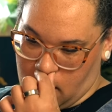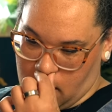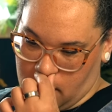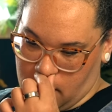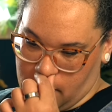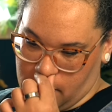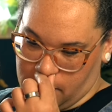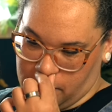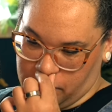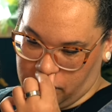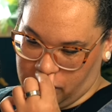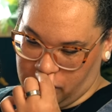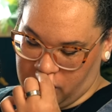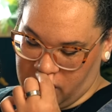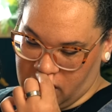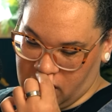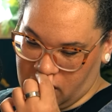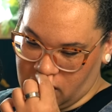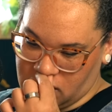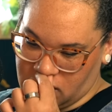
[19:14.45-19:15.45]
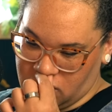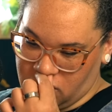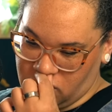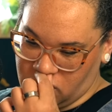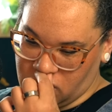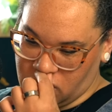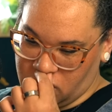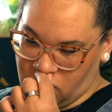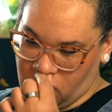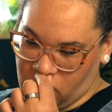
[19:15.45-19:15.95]
Um, because
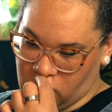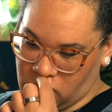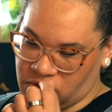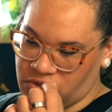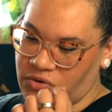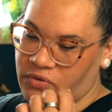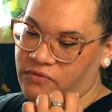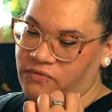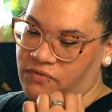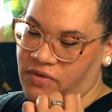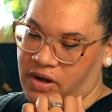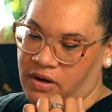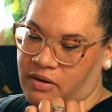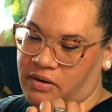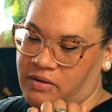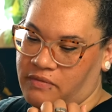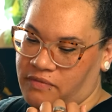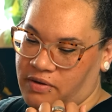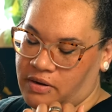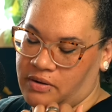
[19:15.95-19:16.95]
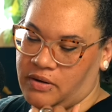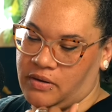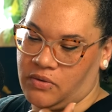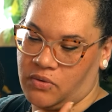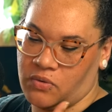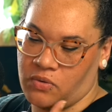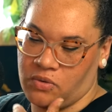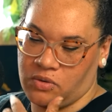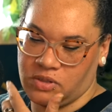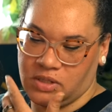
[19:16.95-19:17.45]
those loans are very, very
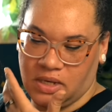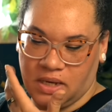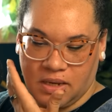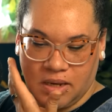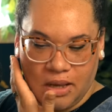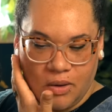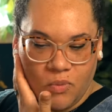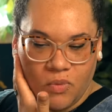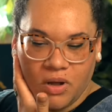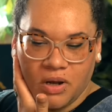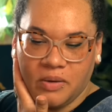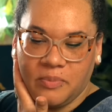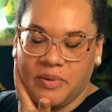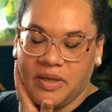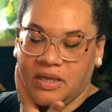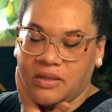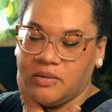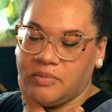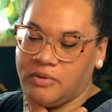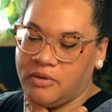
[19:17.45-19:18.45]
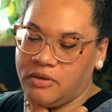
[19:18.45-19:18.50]
old, and I want to pay them